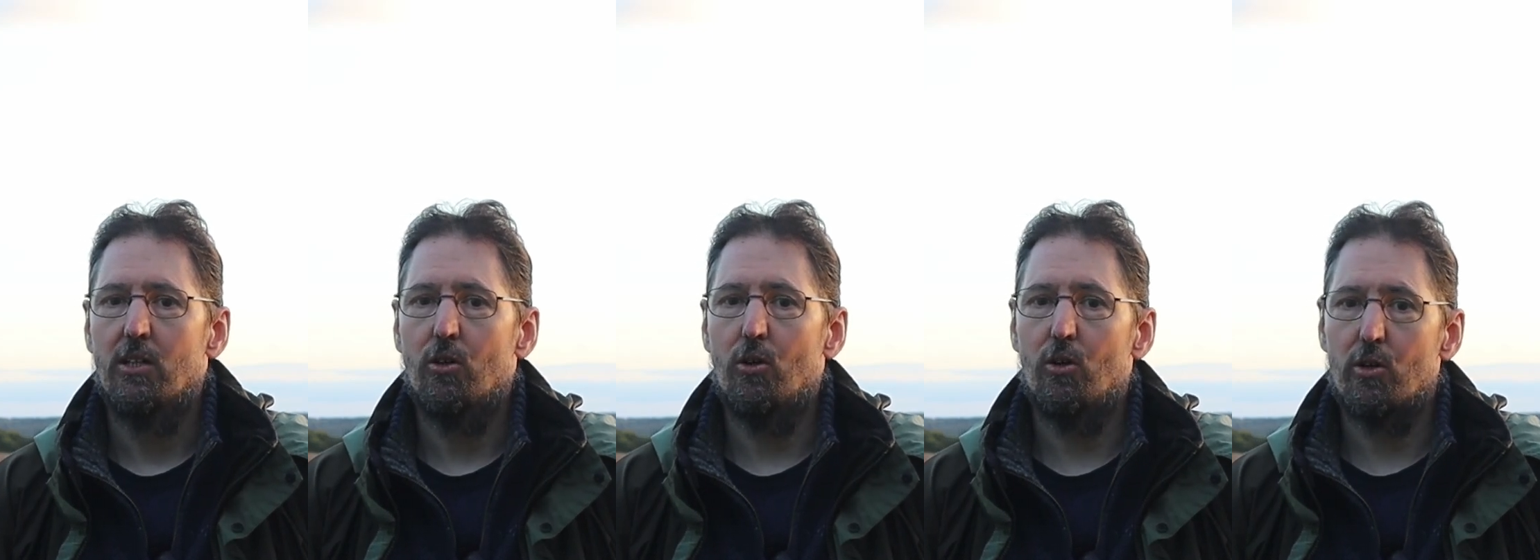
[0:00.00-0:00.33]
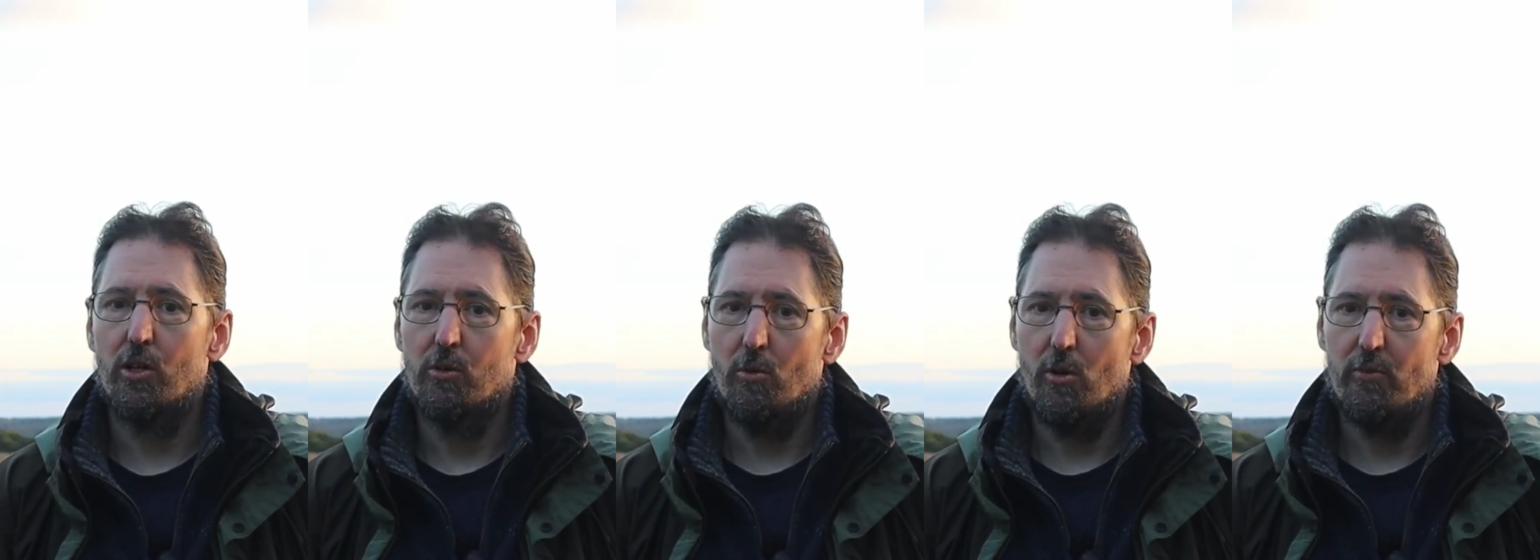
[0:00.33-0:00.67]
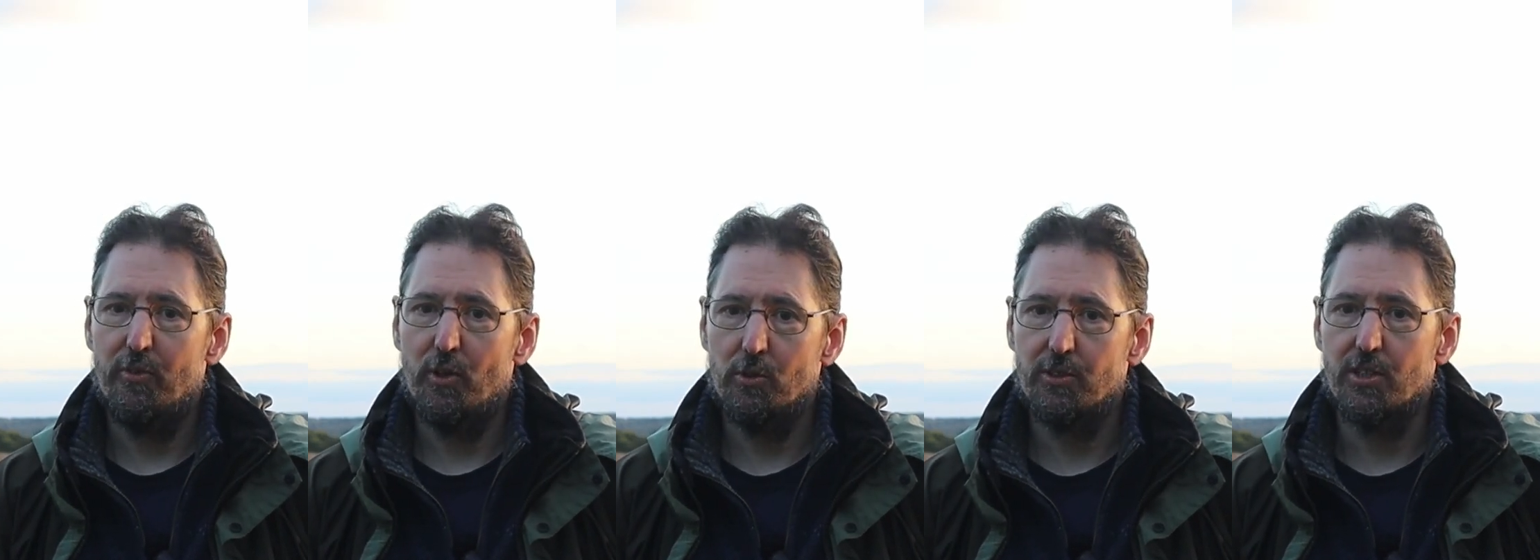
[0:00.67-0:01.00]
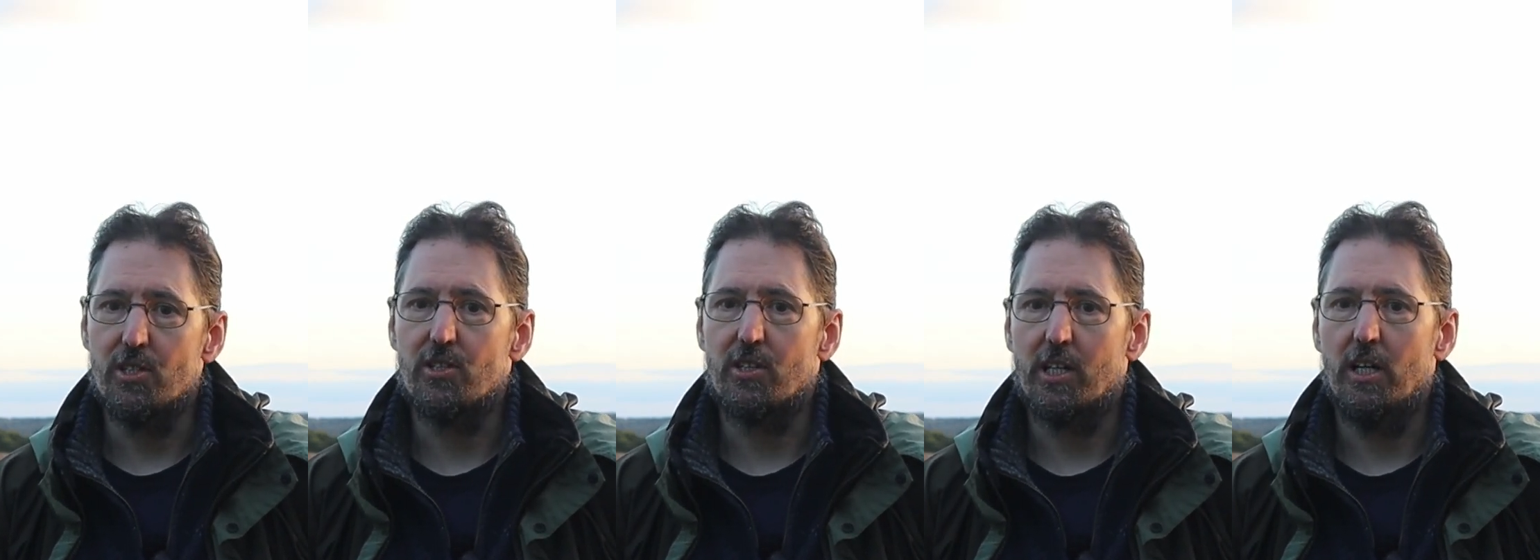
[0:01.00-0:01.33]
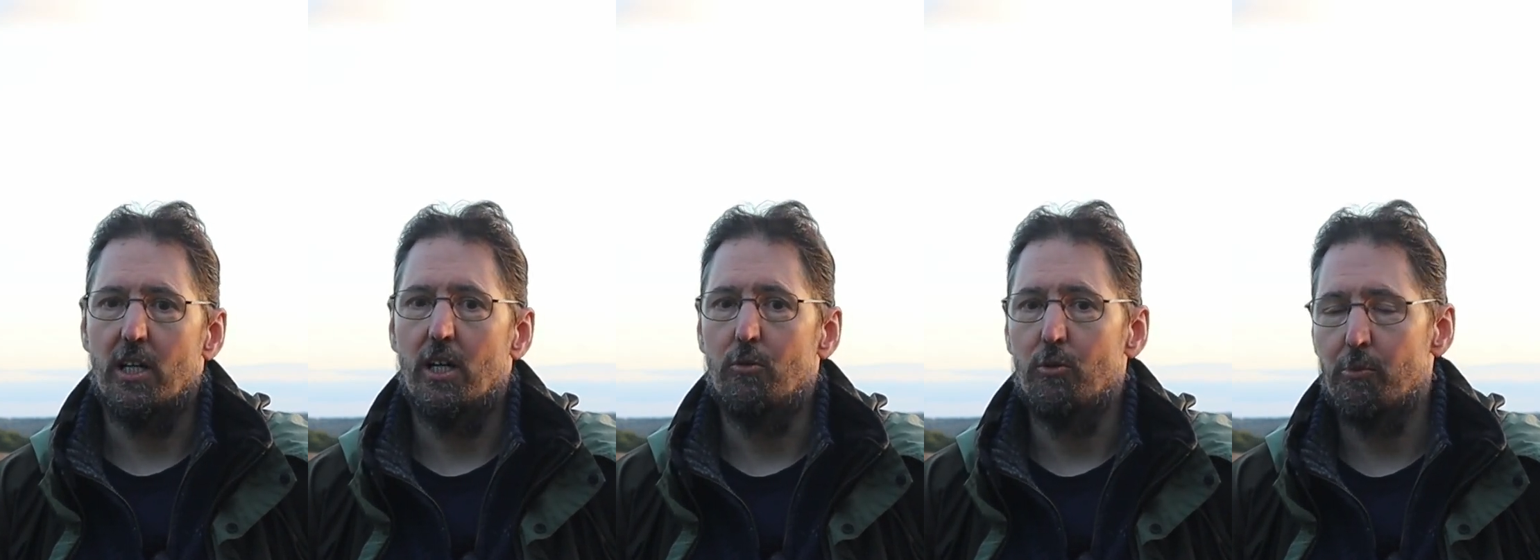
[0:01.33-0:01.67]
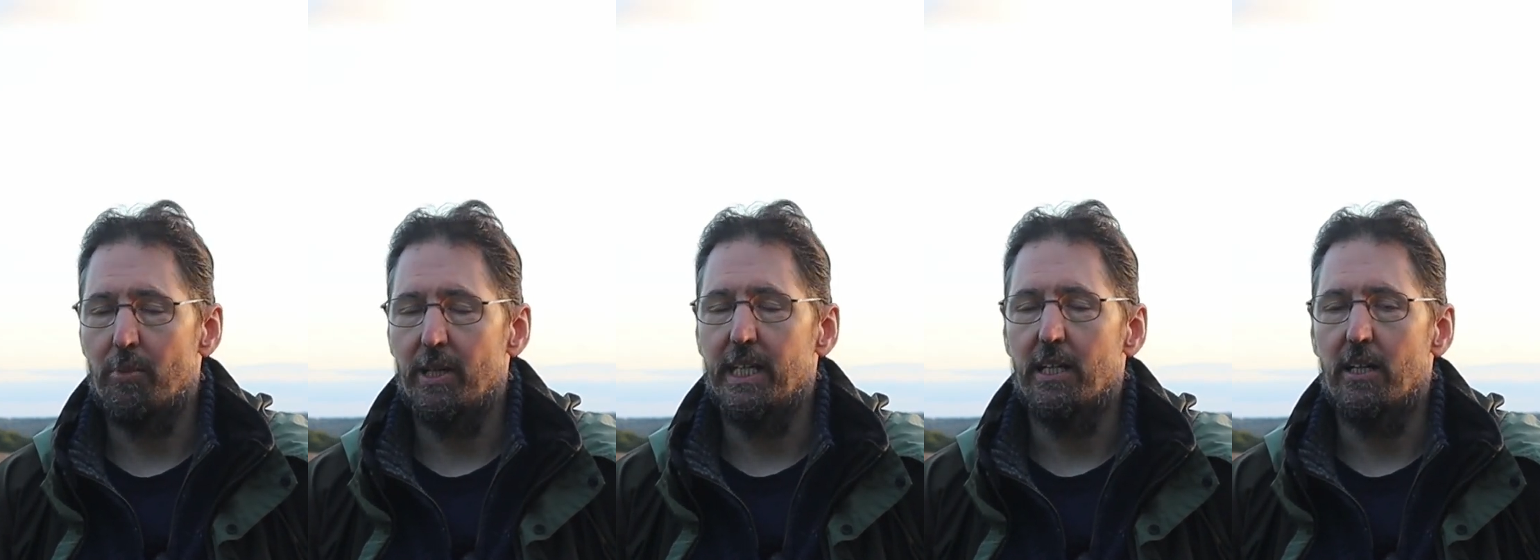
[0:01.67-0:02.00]
or at what voltage the car
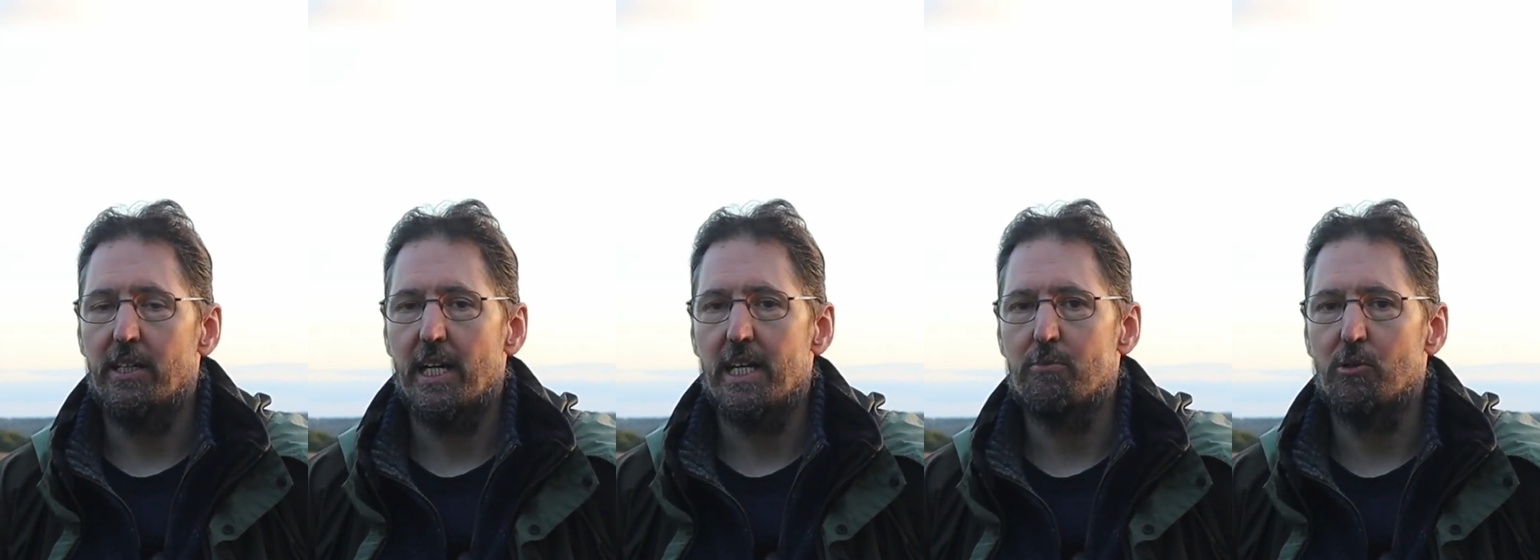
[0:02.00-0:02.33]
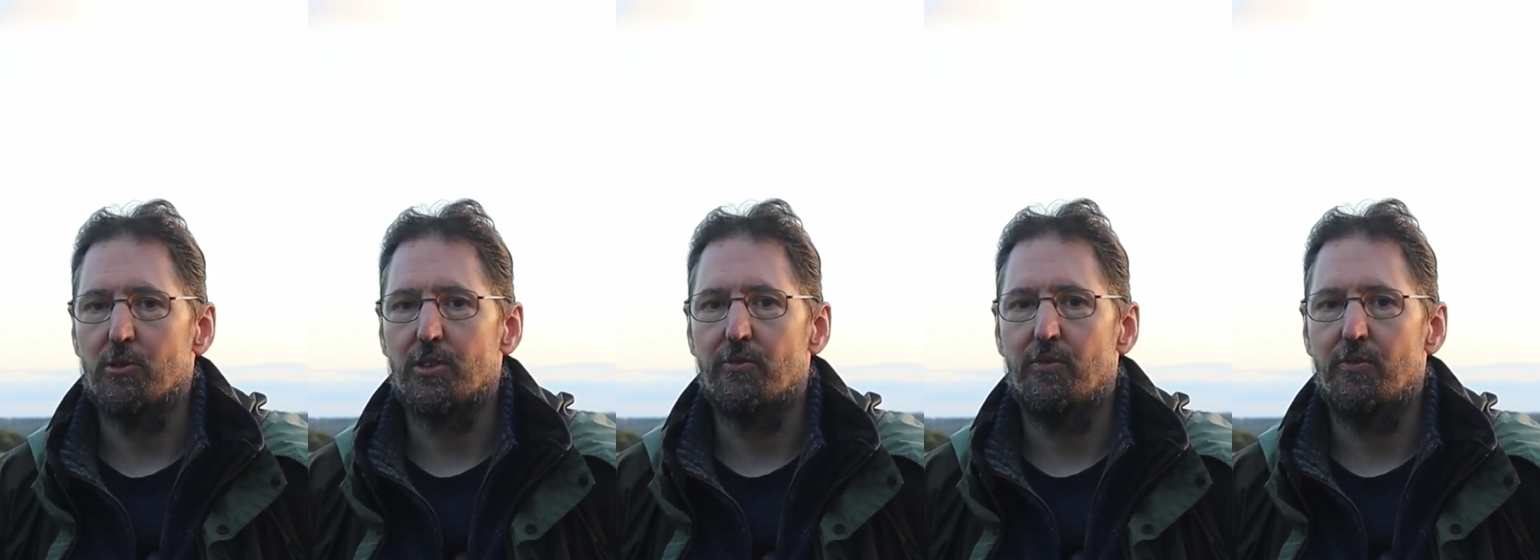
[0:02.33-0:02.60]
would be unable to